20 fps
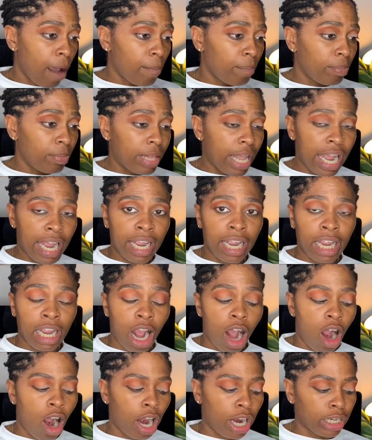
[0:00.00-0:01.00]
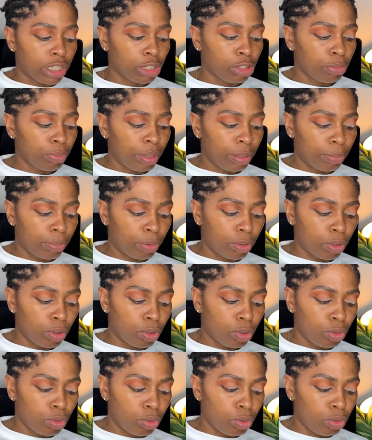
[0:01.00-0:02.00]
they are two people
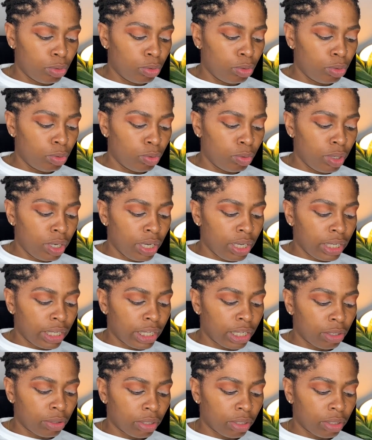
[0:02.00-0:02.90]
who killed a